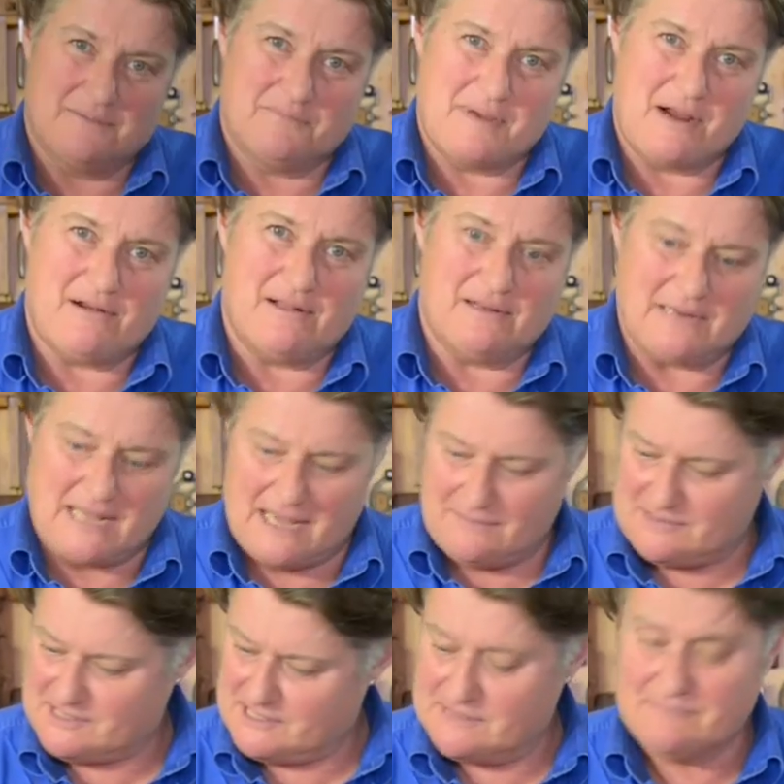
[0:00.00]
Parallel
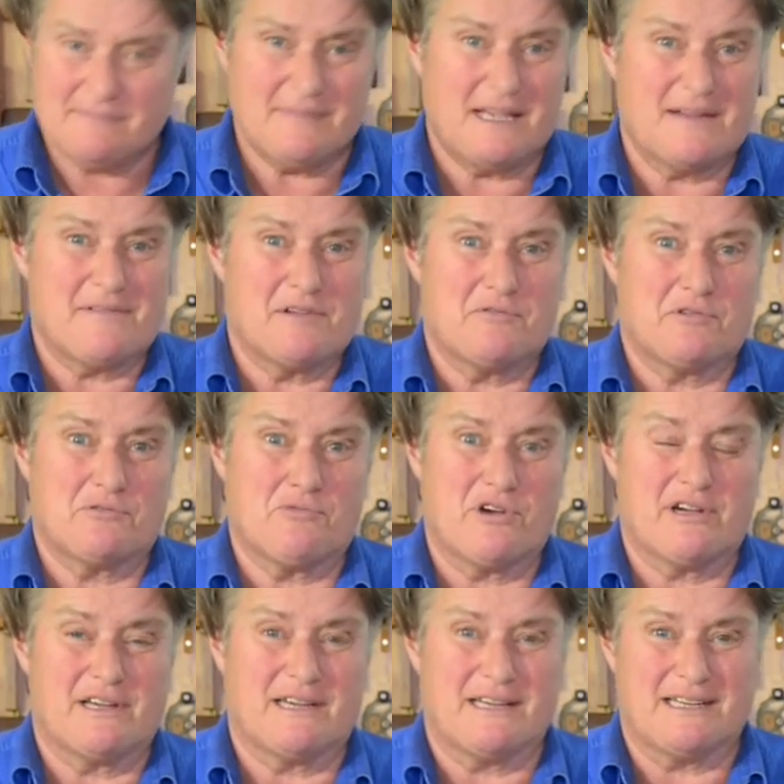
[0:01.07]
clamps. Every
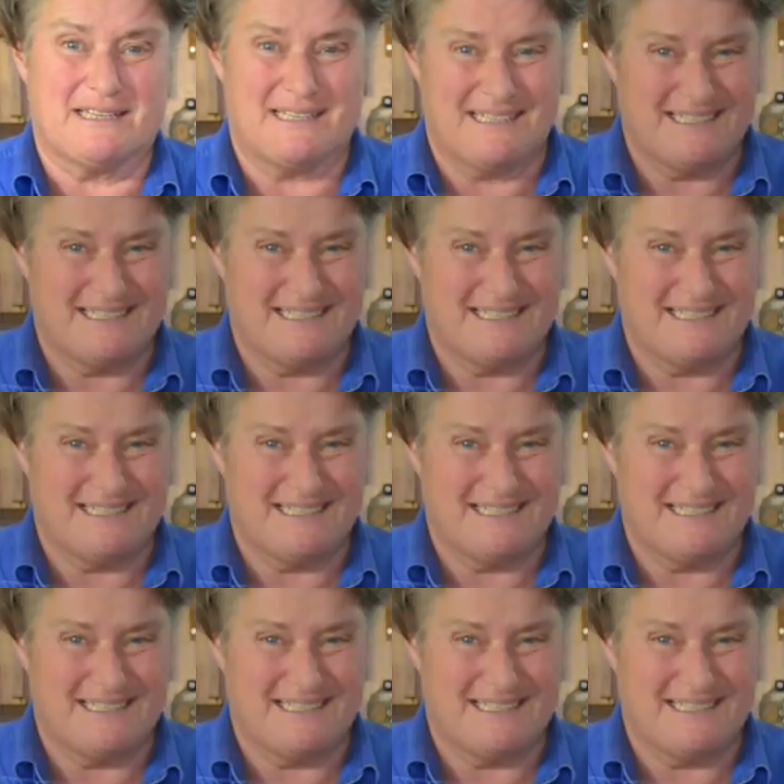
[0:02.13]
woodworker